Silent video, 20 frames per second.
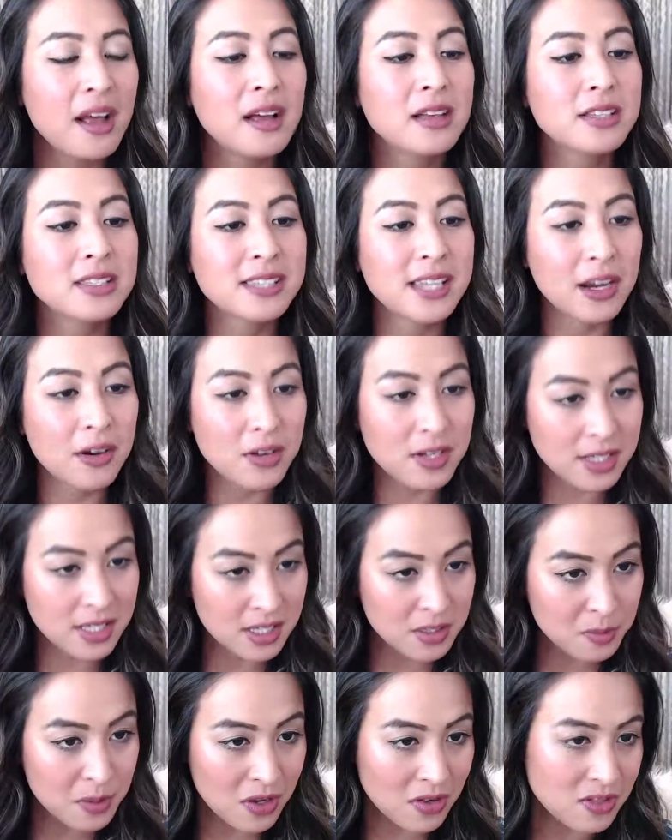Sarah
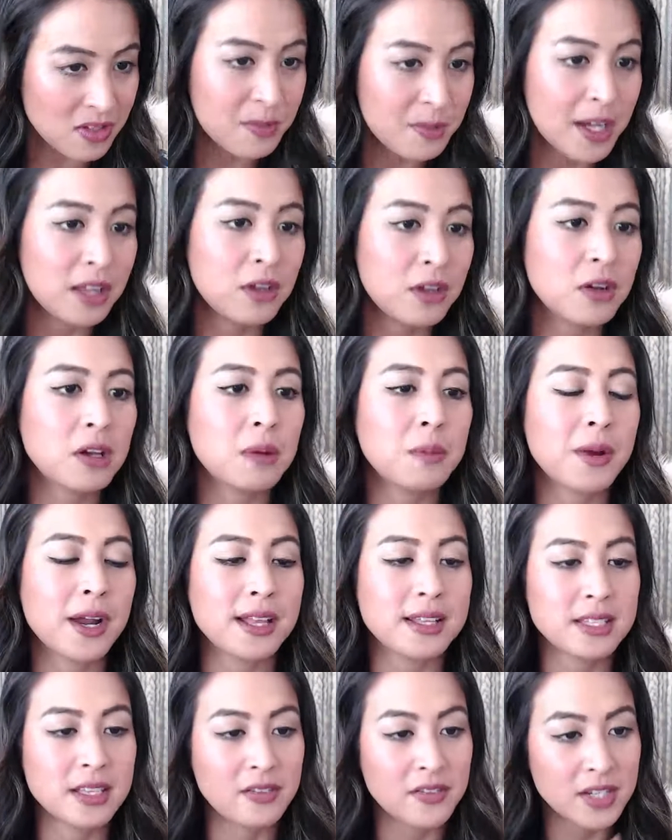says most of my local
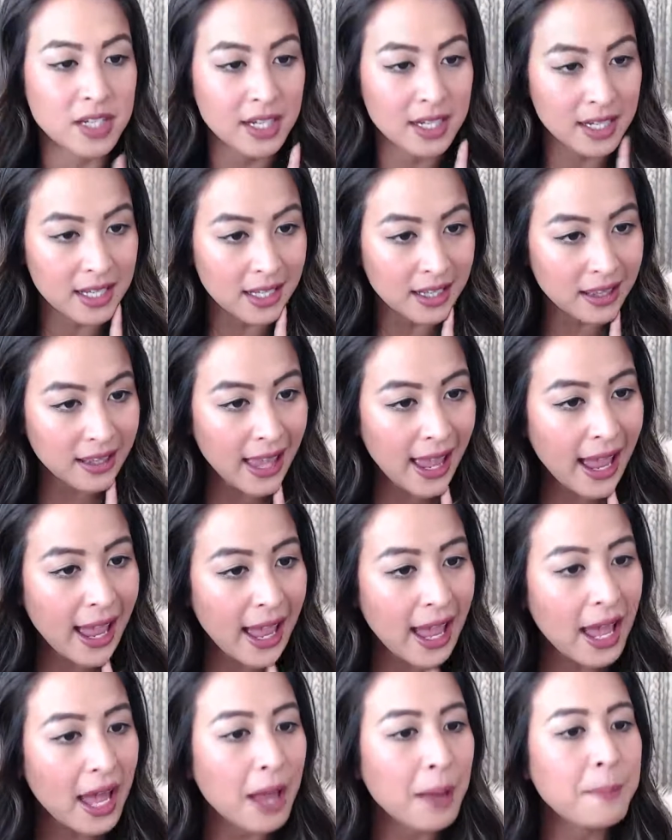brands have done
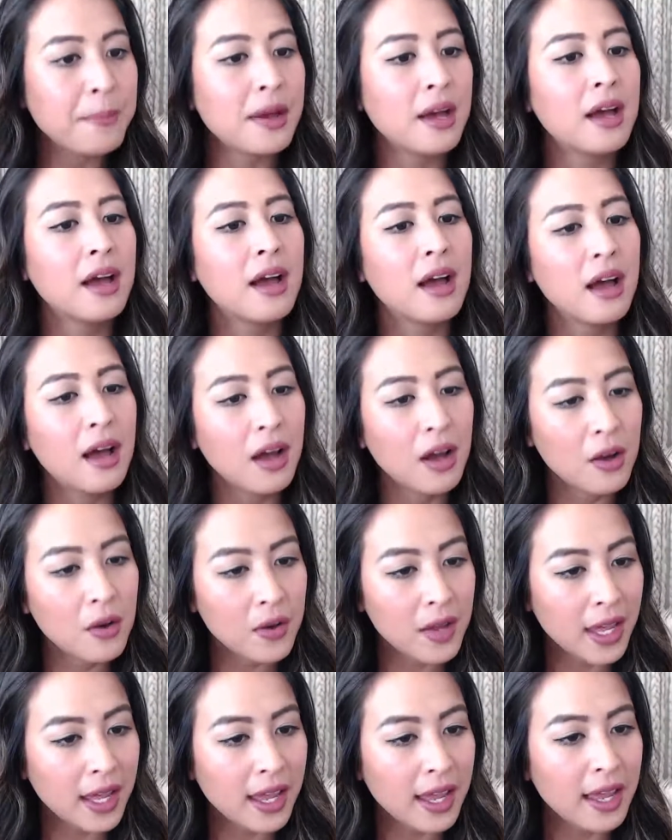collab.
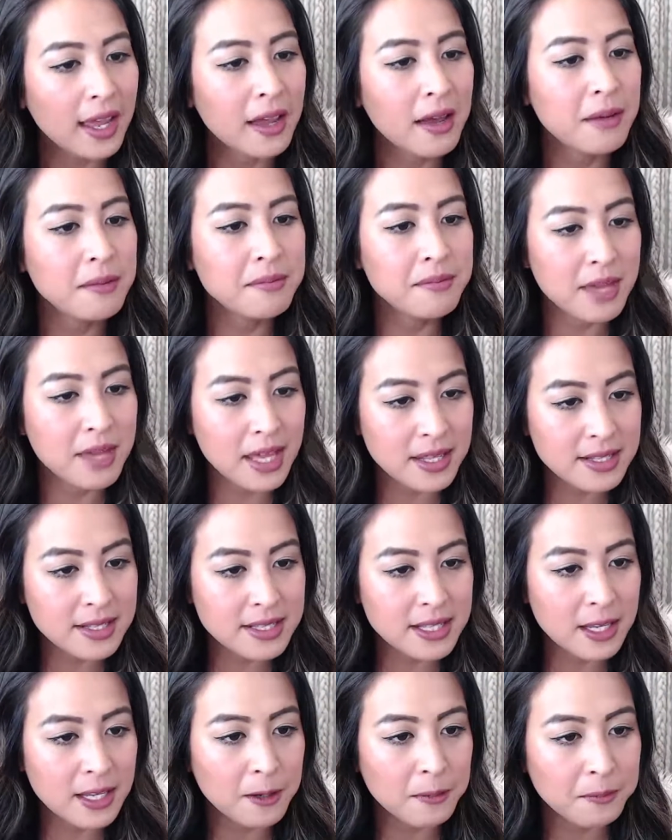Okay,
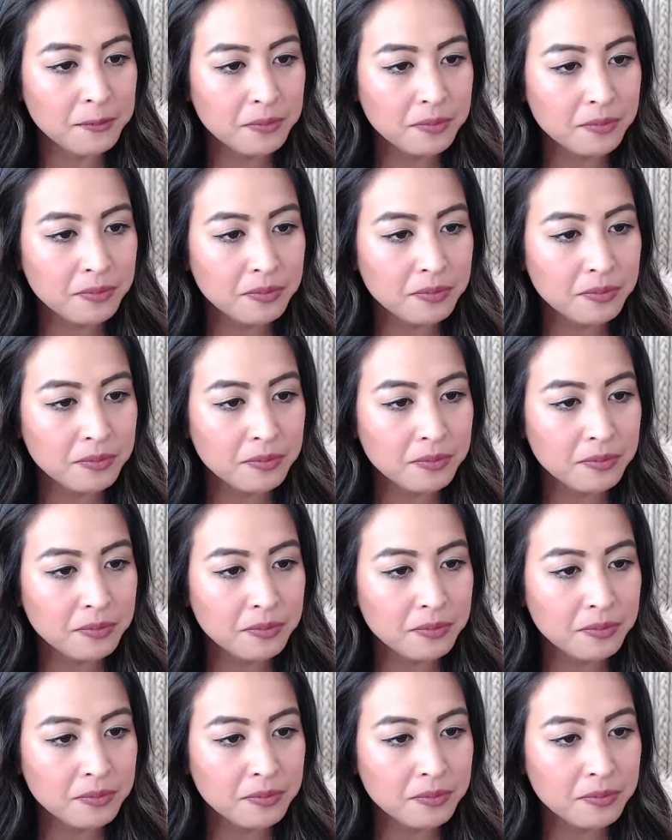amazing.